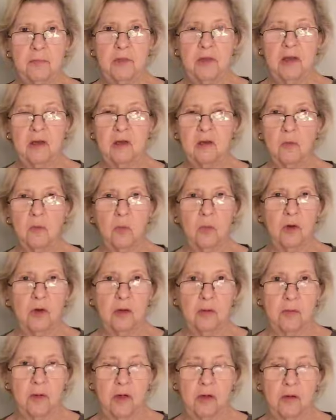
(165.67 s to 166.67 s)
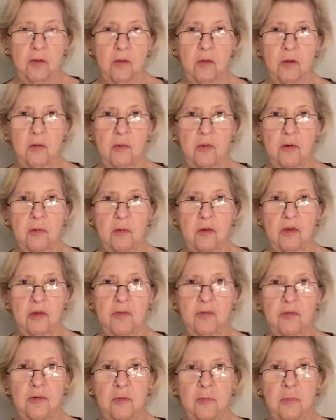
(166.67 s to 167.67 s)
In whatever, are you going to a
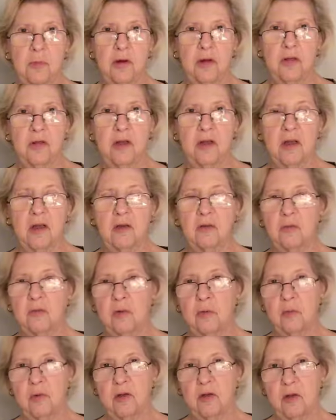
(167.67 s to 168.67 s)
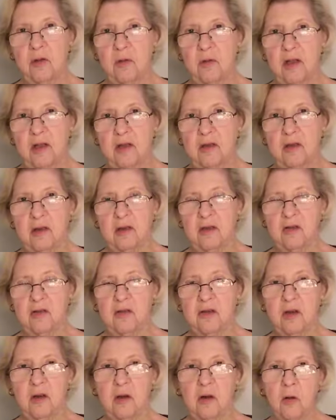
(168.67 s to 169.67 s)
different part of the country where the
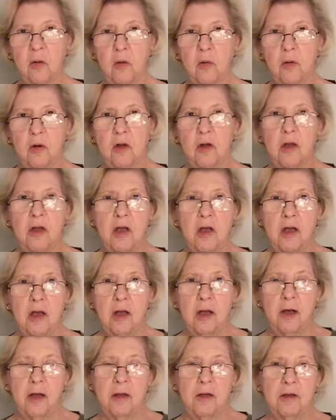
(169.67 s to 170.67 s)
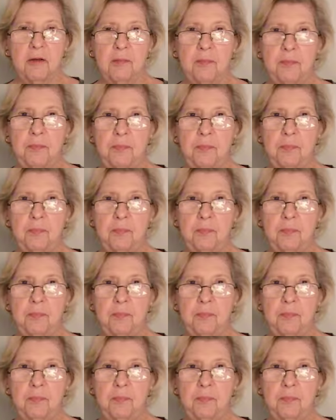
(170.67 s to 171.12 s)
grandkids are, or are